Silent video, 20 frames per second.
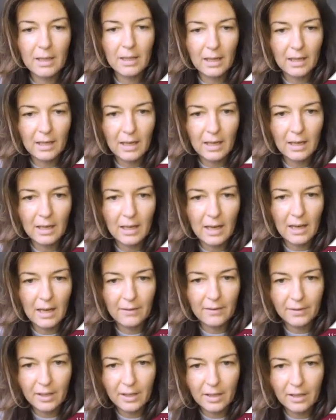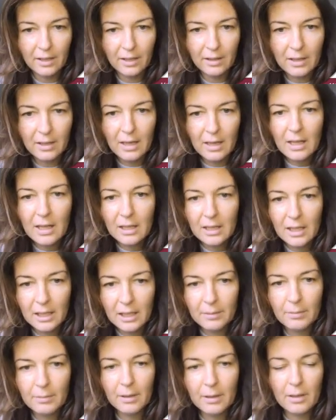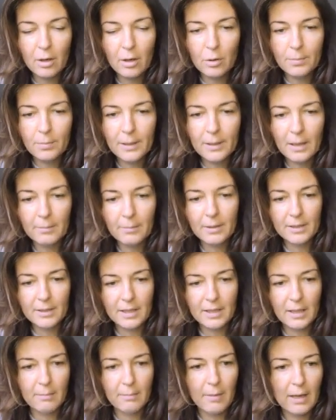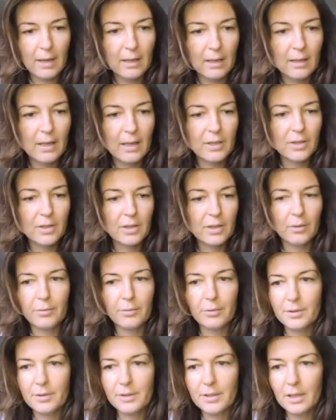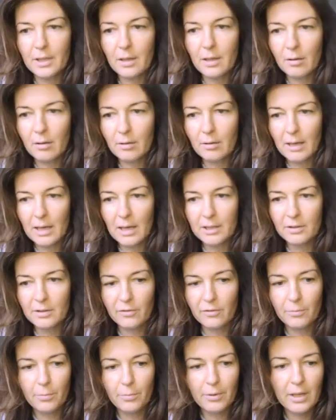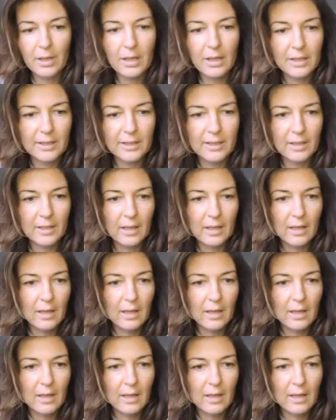like I have here. Let me open up this email and show you. See all kinds of breeds,